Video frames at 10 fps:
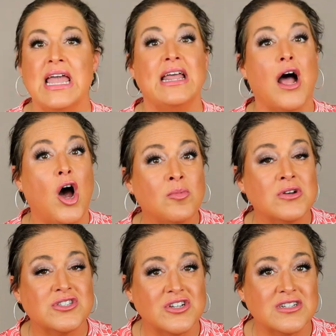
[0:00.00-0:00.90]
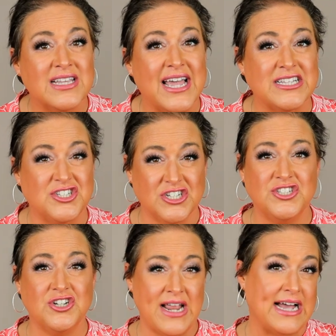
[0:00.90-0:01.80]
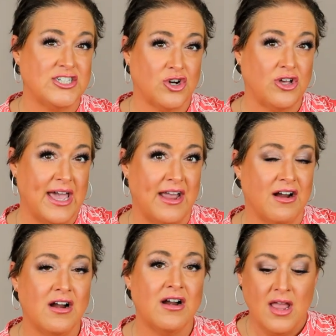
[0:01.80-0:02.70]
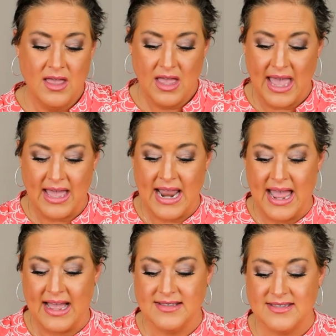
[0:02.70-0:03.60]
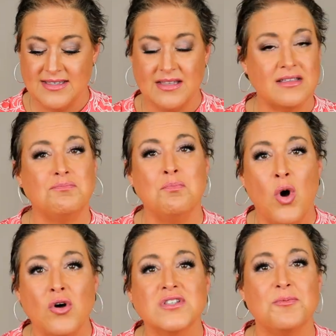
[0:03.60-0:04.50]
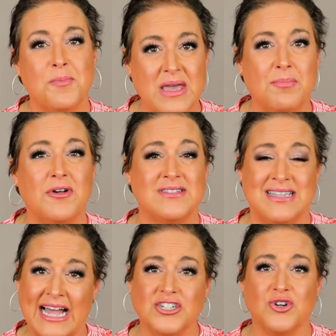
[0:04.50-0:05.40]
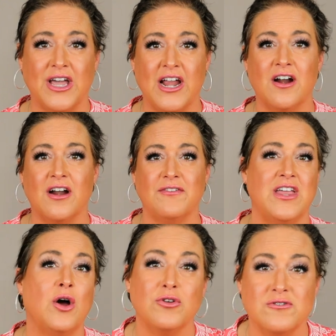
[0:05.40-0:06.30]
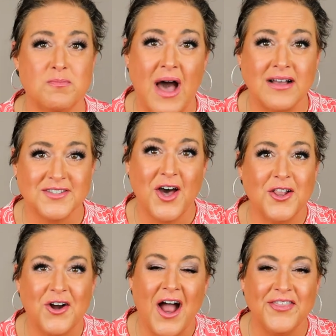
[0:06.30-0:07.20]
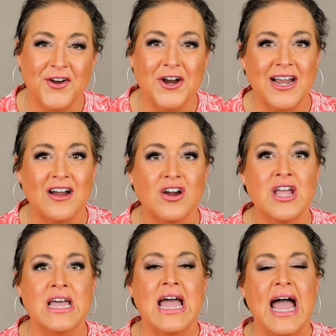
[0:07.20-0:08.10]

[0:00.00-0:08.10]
It almost looks like it's just your natural hair and has most people's natural hair, if they don't use box color on their hair,